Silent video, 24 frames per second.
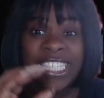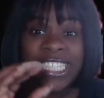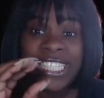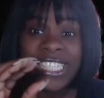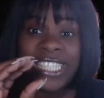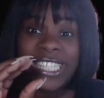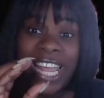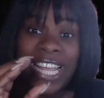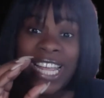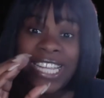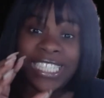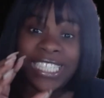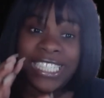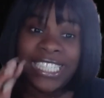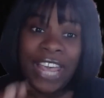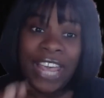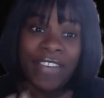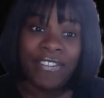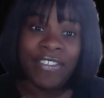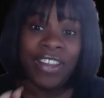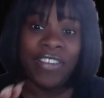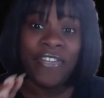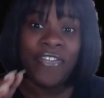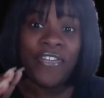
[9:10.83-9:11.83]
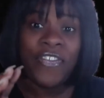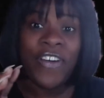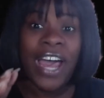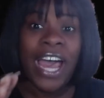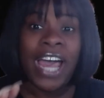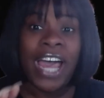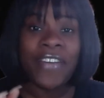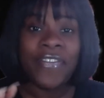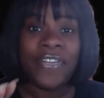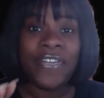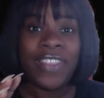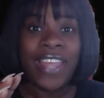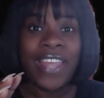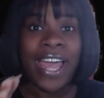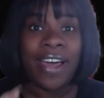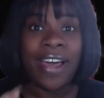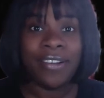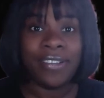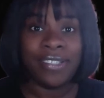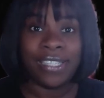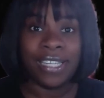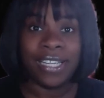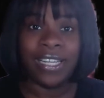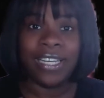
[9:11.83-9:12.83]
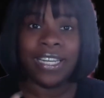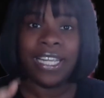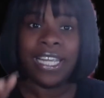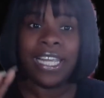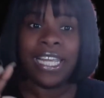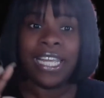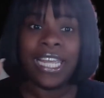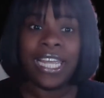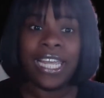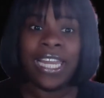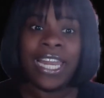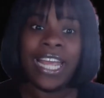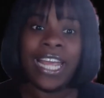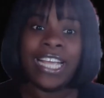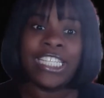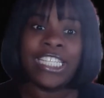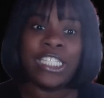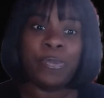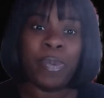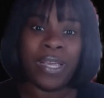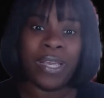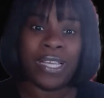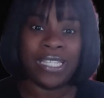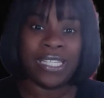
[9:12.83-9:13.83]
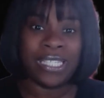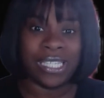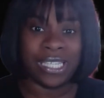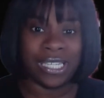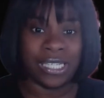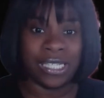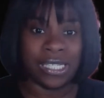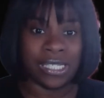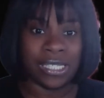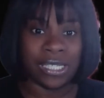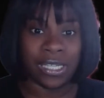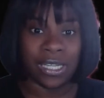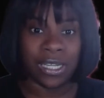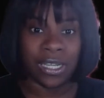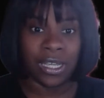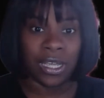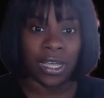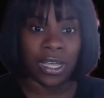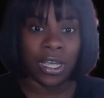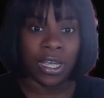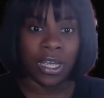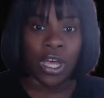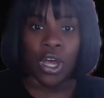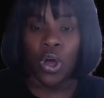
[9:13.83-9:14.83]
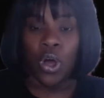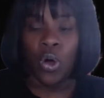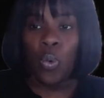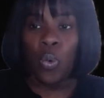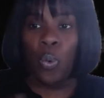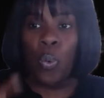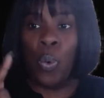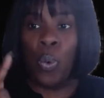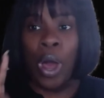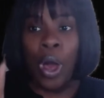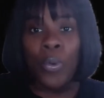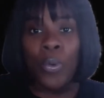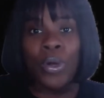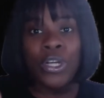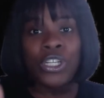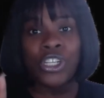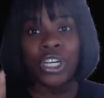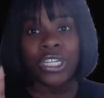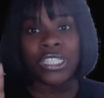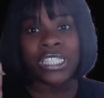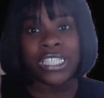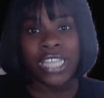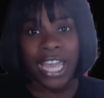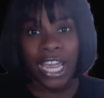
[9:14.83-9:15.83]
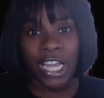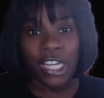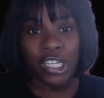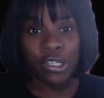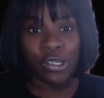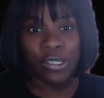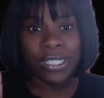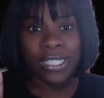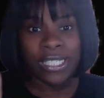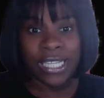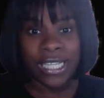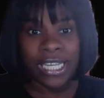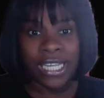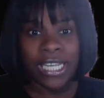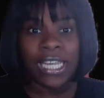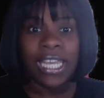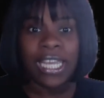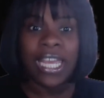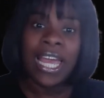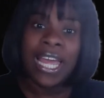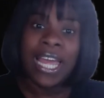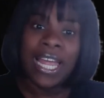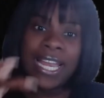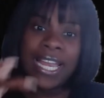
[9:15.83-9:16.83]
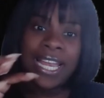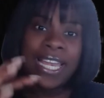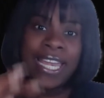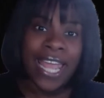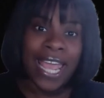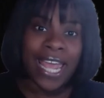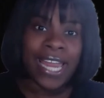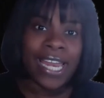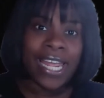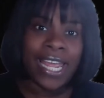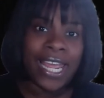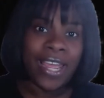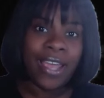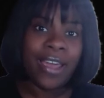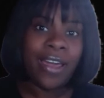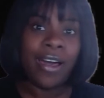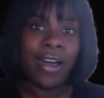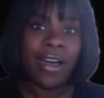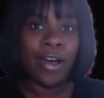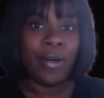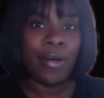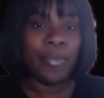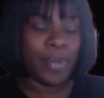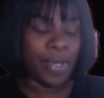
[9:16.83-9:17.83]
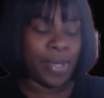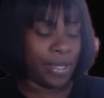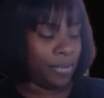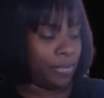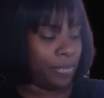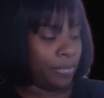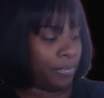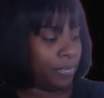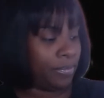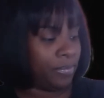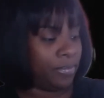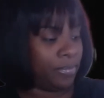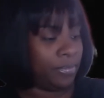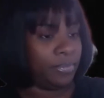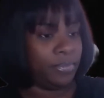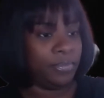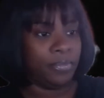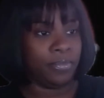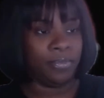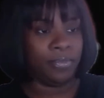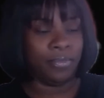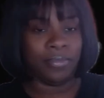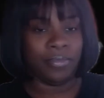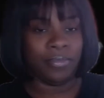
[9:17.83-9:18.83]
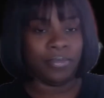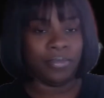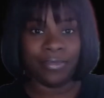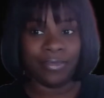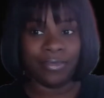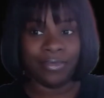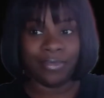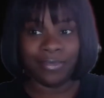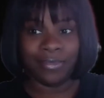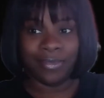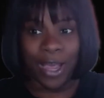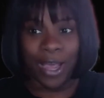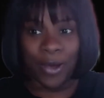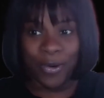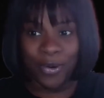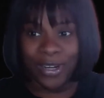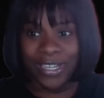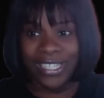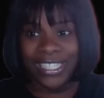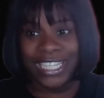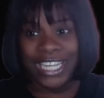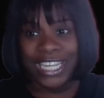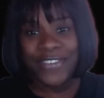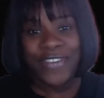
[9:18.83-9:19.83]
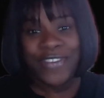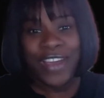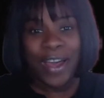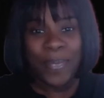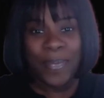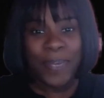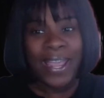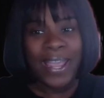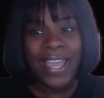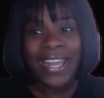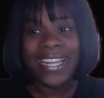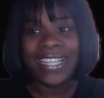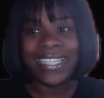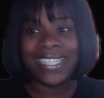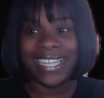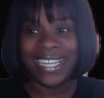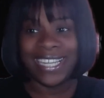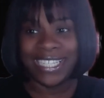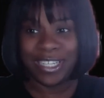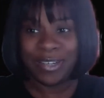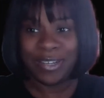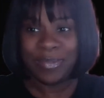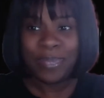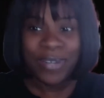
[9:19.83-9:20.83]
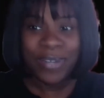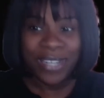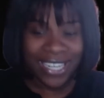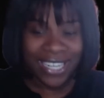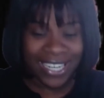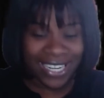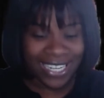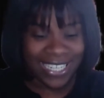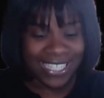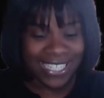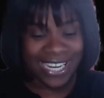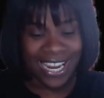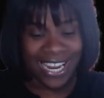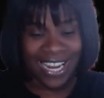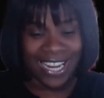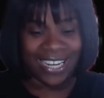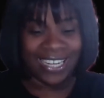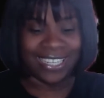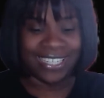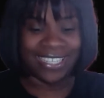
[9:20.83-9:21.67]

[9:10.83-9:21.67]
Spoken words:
and $75,000 in expenses. What would your Schedule C net income be? I want to see if y'all paying attention. Put it in the chat.